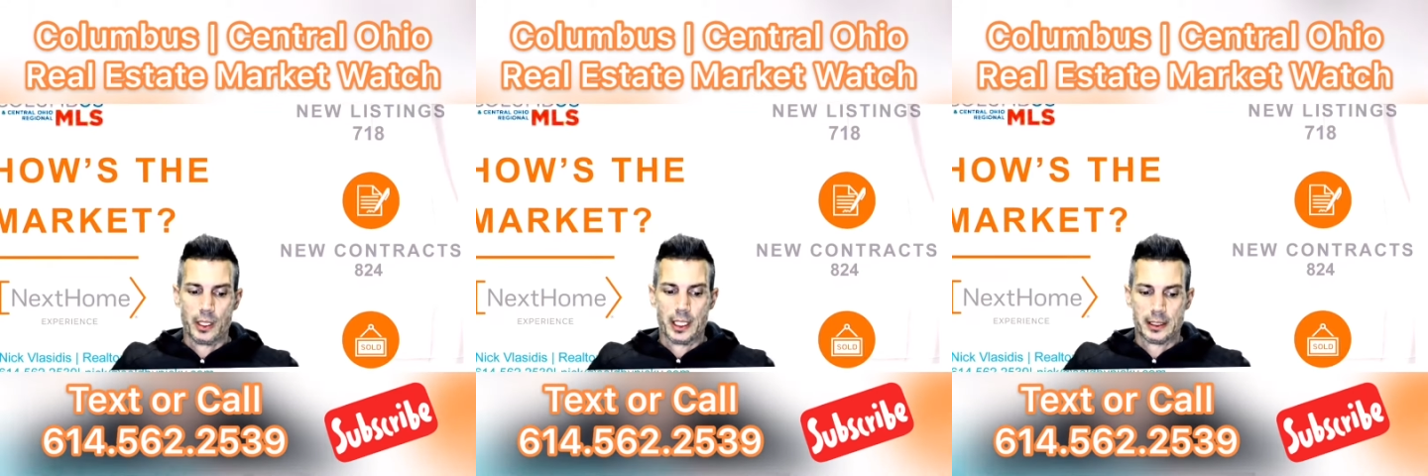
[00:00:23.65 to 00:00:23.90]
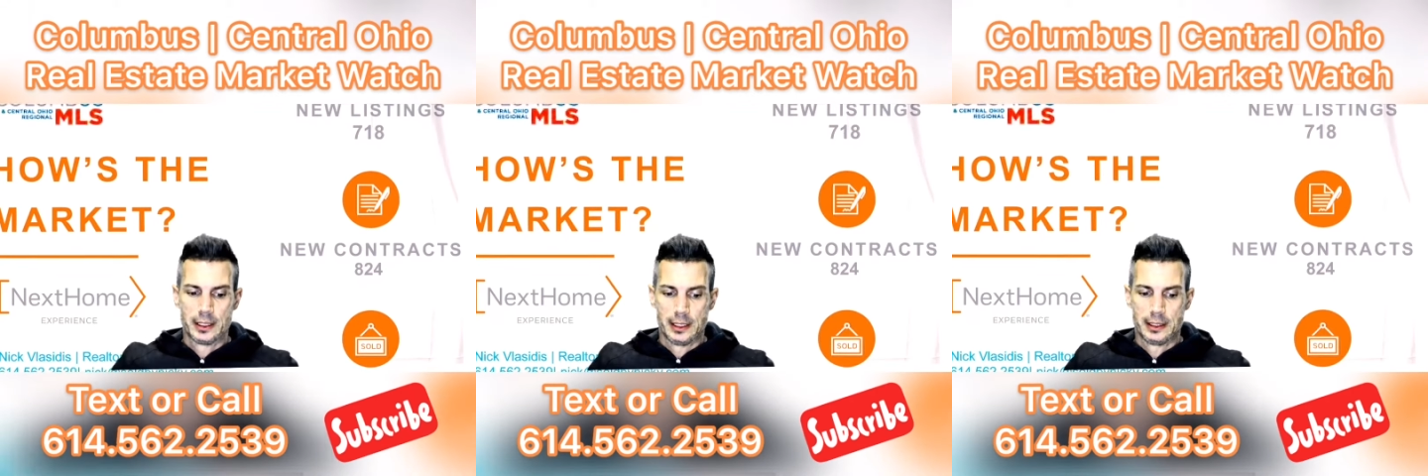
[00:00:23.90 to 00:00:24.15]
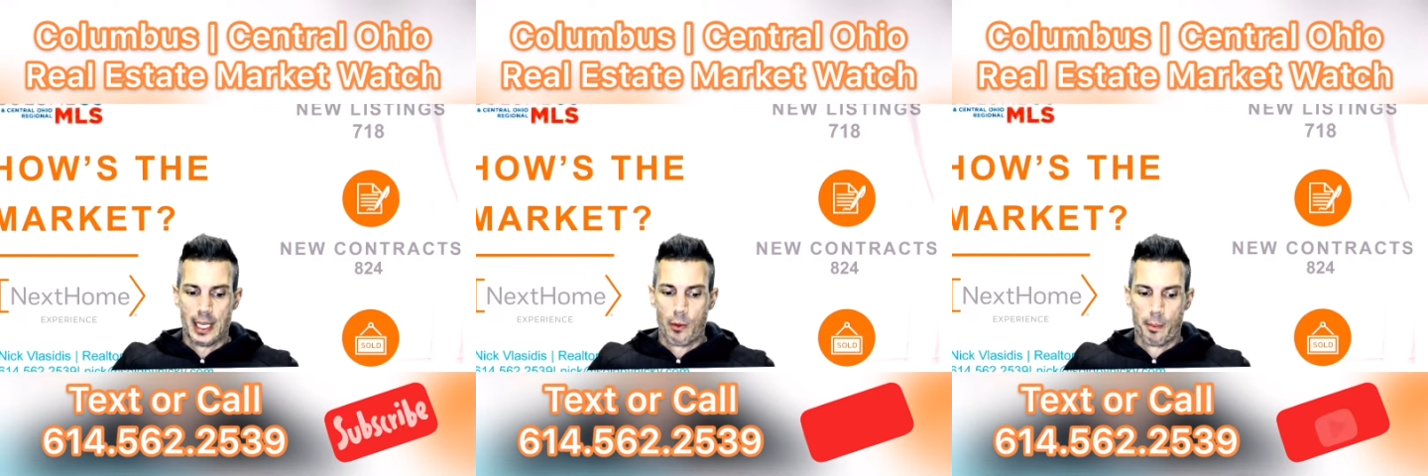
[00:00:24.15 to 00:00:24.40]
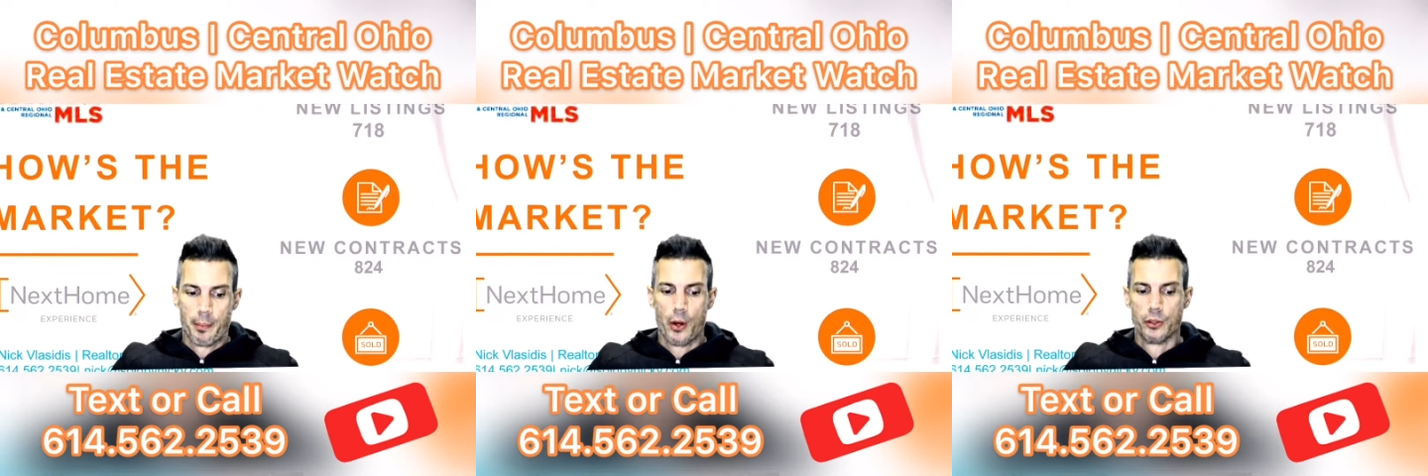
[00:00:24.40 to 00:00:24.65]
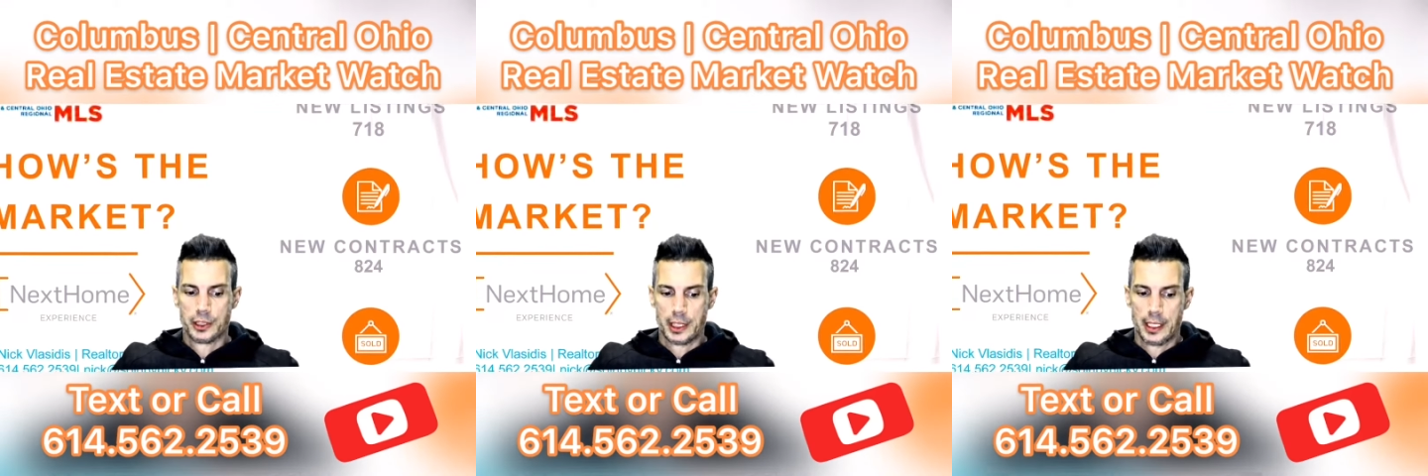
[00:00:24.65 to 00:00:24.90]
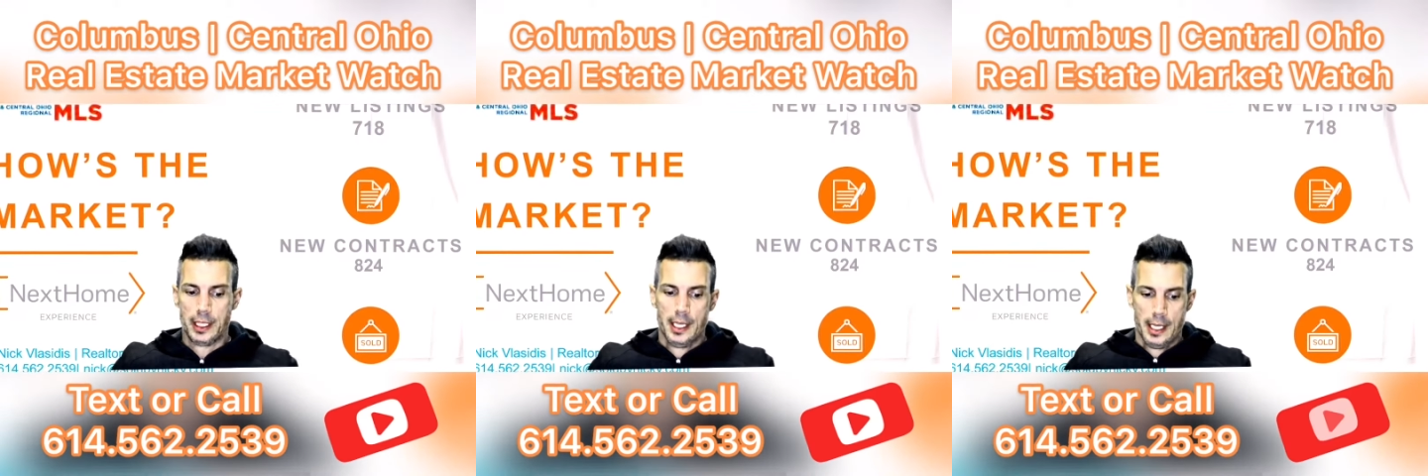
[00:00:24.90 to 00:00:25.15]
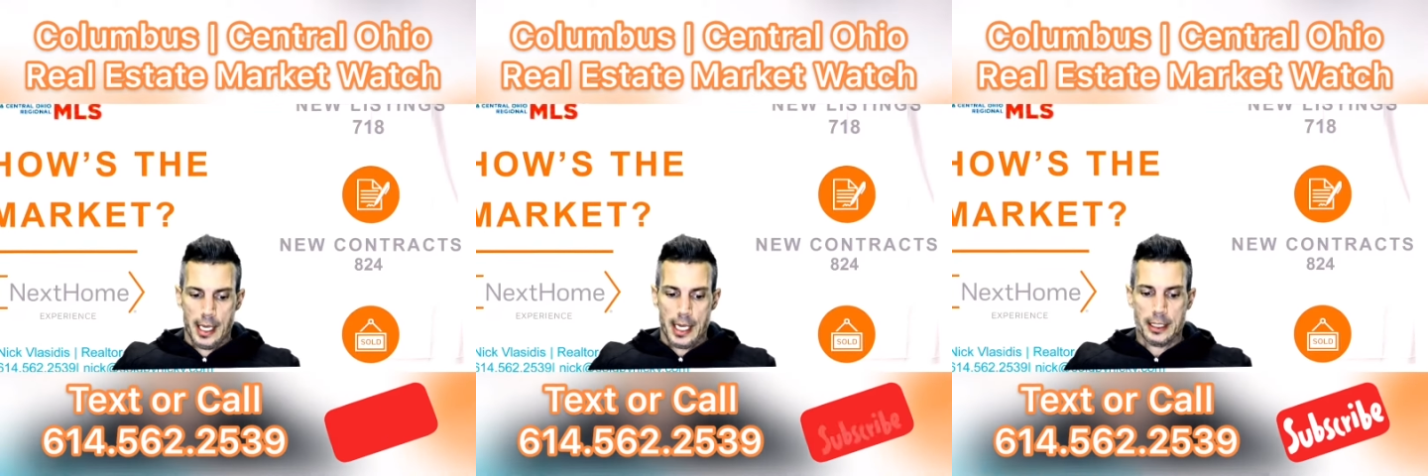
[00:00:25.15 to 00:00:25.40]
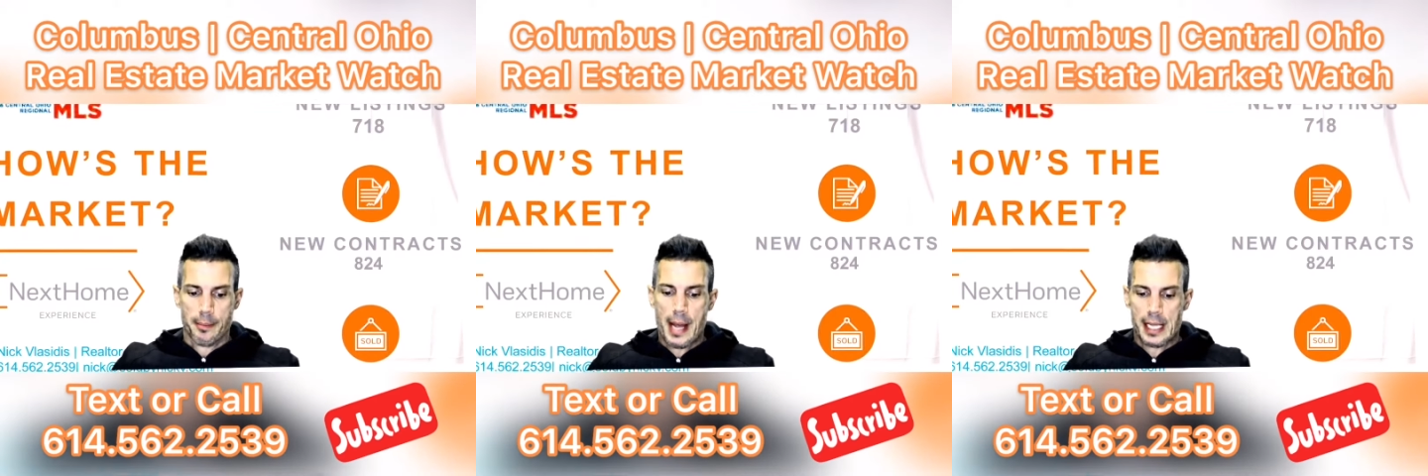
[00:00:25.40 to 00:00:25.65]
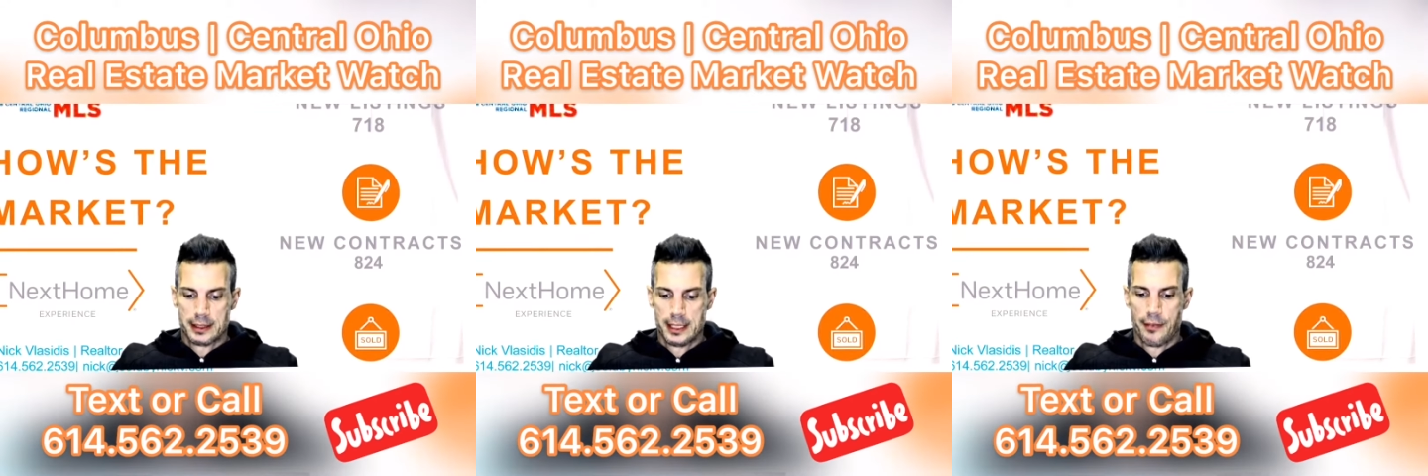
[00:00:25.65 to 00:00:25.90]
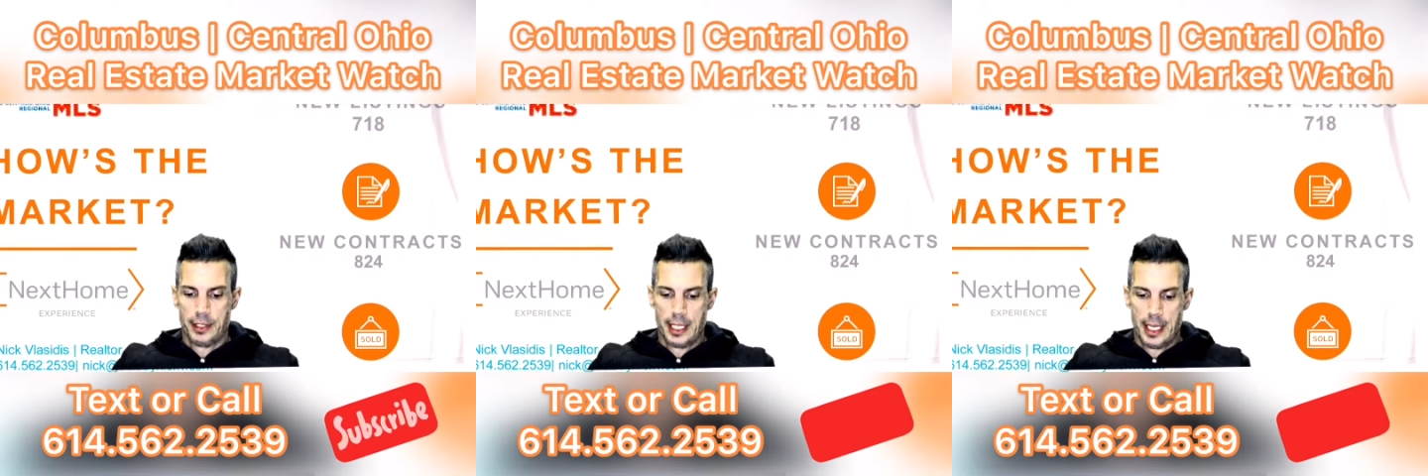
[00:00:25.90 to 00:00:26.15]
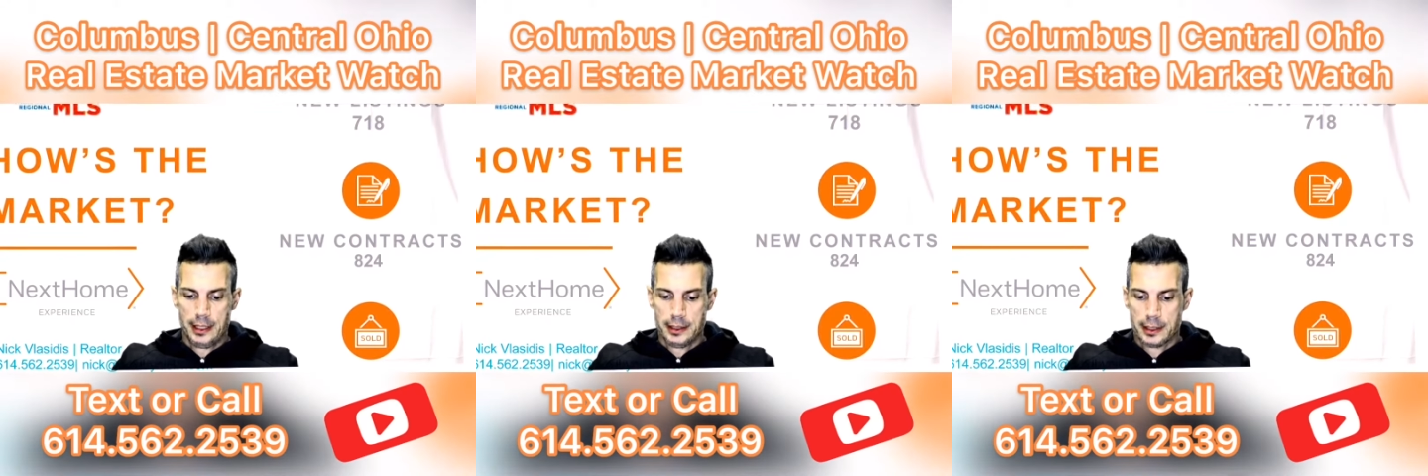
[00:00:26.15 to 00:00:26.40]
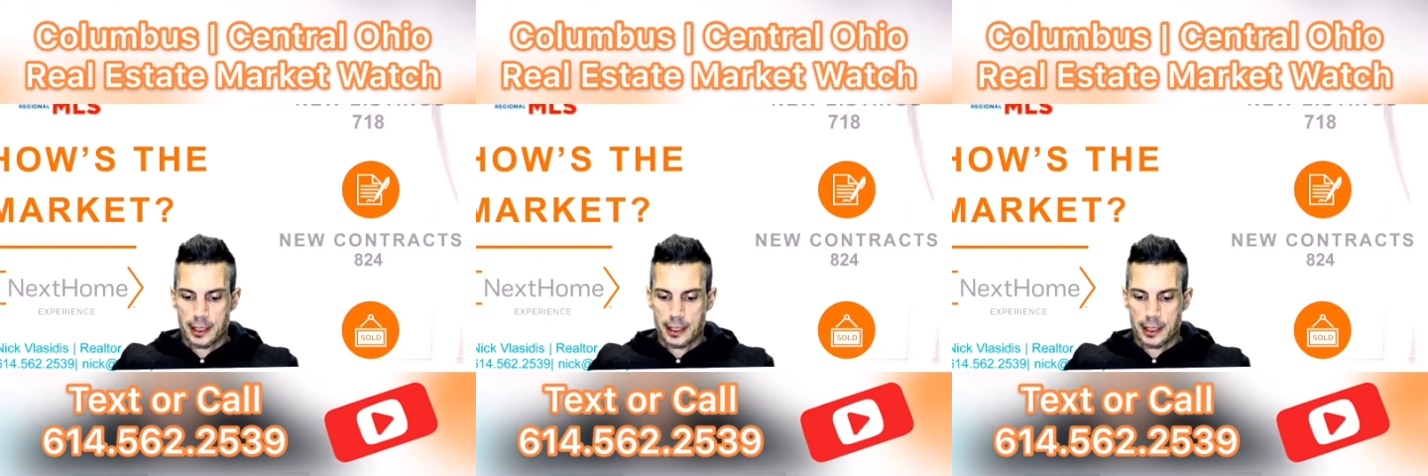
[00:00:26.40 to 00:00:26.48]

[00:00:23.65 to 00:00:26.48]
listings that were posted in the past seven days.